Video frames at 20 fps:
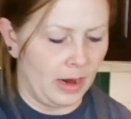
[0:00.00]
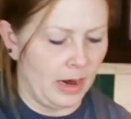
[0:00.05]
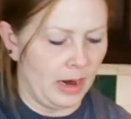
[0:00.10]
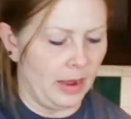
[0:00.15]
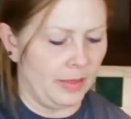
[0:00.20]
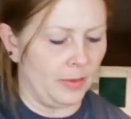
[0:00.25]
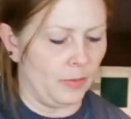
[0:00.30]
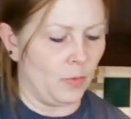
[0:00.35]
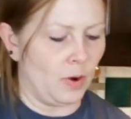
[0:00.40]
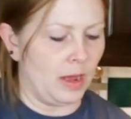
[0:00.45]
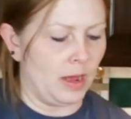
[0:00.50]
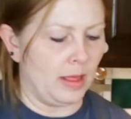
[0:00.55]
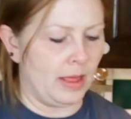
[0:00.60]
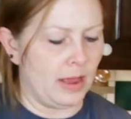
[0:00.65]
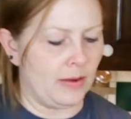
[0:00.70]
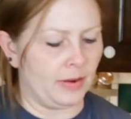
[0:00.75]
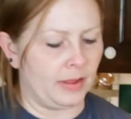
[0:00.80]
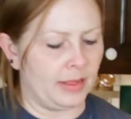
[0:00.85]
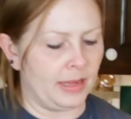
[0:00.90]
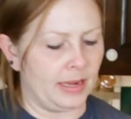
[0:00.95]
And then while
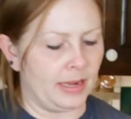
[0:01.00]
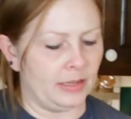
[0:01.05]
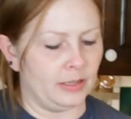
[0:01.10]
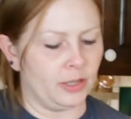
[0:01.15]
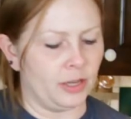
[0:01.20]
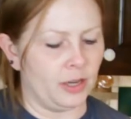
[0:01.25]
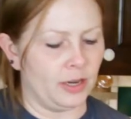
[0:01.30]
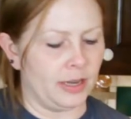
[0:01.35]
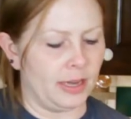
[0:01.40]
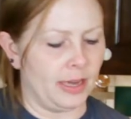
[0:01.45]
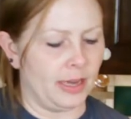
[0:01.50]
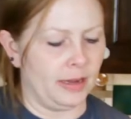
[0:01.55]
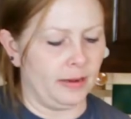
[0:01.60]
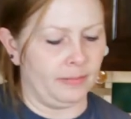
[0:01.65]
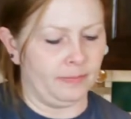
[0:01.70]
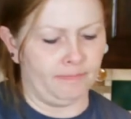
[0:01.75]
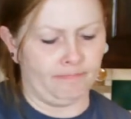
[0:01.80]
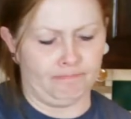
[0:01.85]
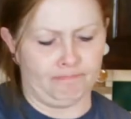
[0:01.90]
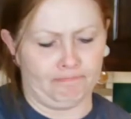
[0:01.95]
everything's
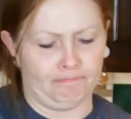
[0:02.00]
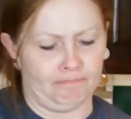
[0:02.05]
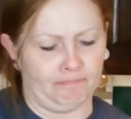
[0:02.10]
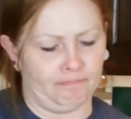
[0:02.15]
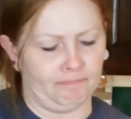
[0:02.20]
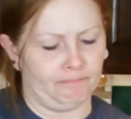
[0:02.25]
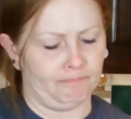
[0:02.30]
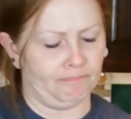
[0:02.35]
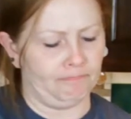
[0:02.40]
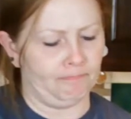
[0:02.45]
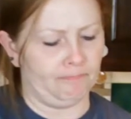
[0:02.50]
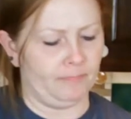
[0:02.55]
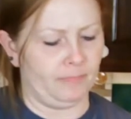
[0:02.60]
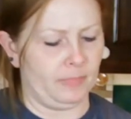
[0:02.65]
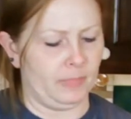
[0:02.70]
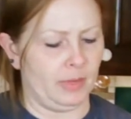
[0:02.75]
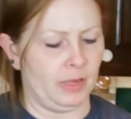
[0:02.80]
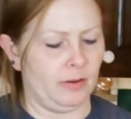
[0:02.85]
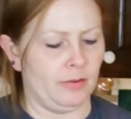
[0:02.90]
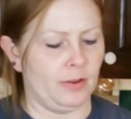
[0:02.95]
cooking,
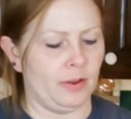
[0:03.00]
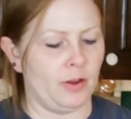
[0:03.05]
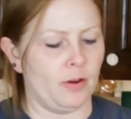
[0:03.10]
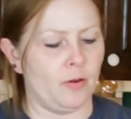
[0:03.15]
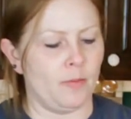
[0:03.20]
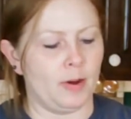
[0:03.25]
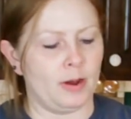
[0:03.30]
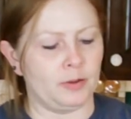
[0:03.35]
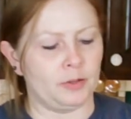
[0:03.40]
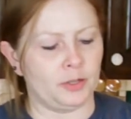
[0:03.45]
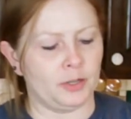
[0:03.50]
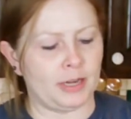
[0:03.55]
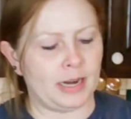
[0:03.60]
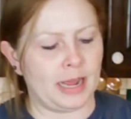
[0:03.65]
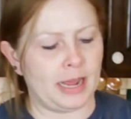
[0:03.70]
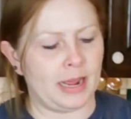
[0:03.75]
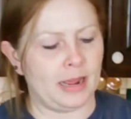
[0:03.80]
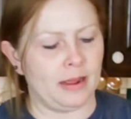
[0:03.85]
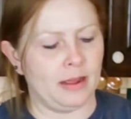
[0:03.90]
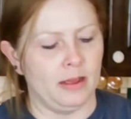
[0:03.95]
you can go about your
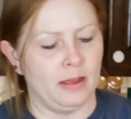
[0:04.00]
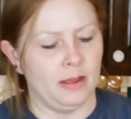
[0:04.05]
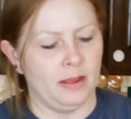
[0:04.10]
day